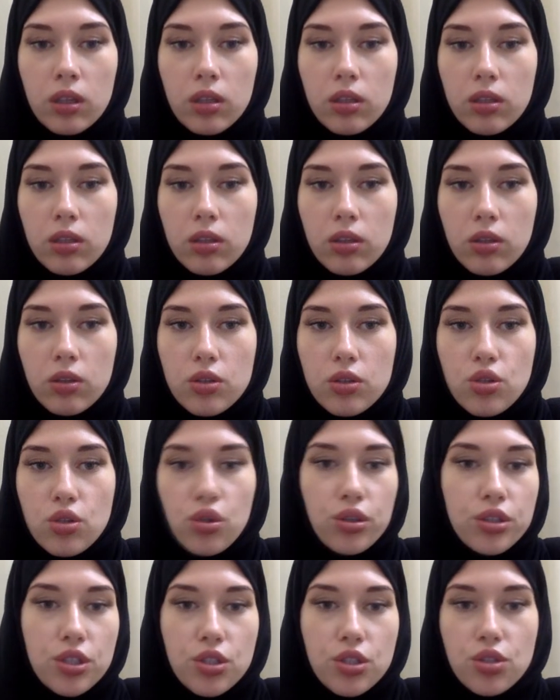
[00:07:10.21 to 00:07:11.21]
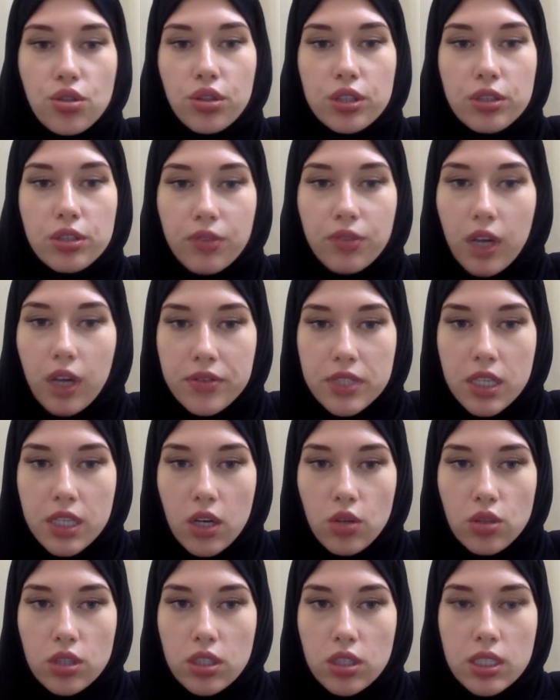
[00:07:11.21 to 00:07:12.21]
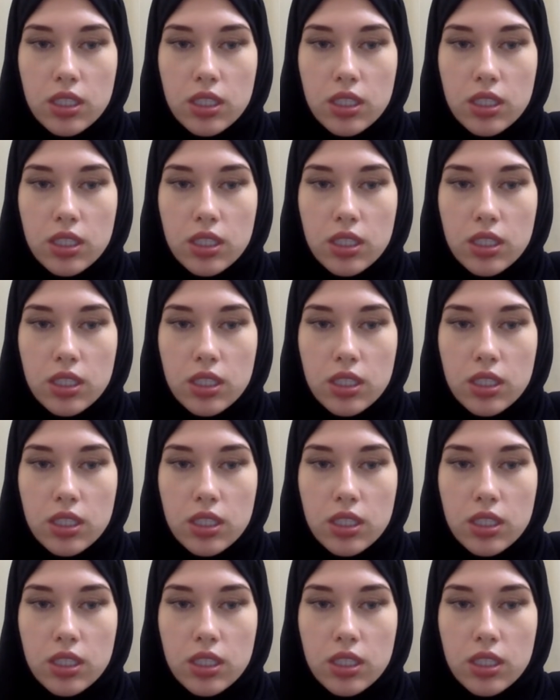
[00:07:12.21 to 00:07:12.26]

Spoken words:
30, 35,000.